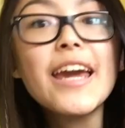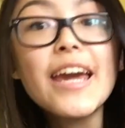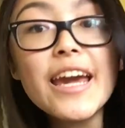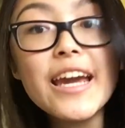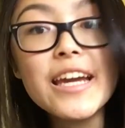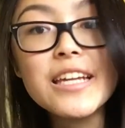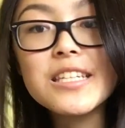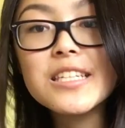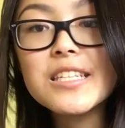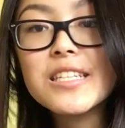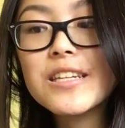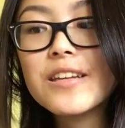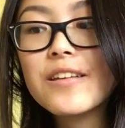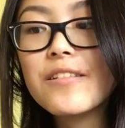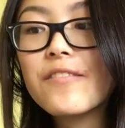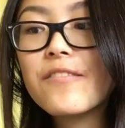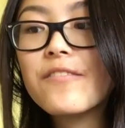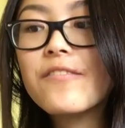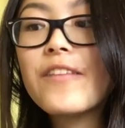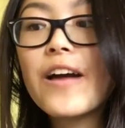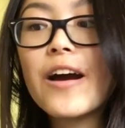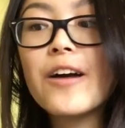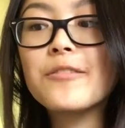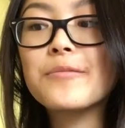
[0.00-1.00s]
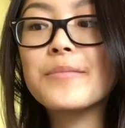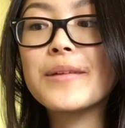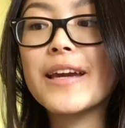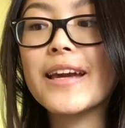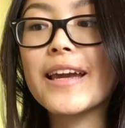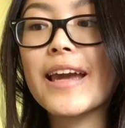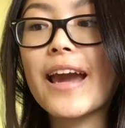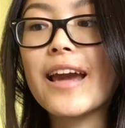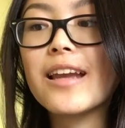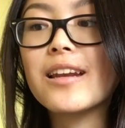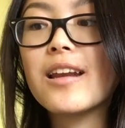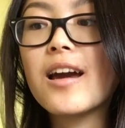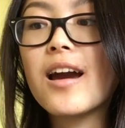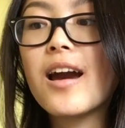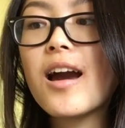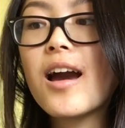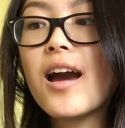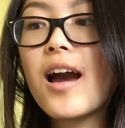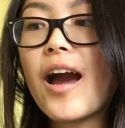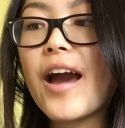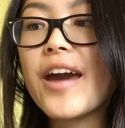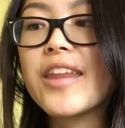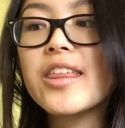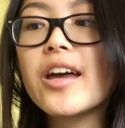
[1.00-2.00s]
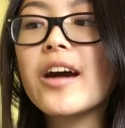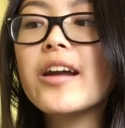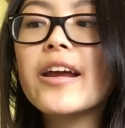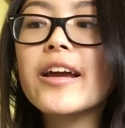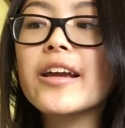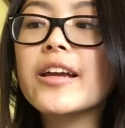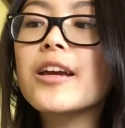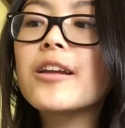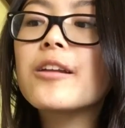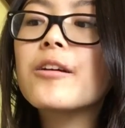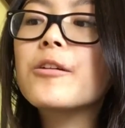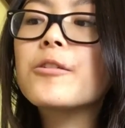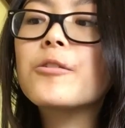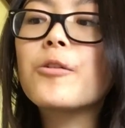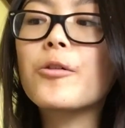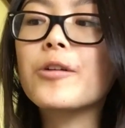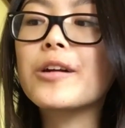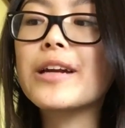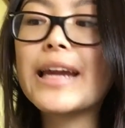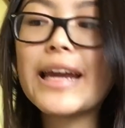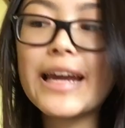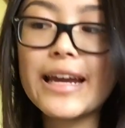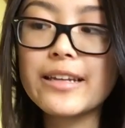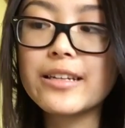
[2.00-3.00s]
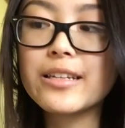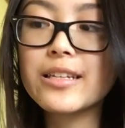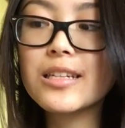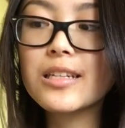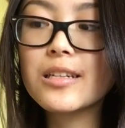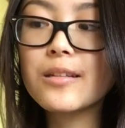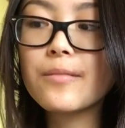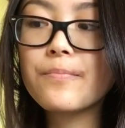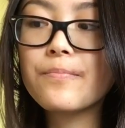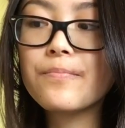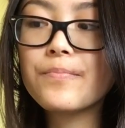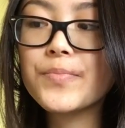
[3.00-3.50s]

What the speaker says: "It found me again. I thought I could ignore it.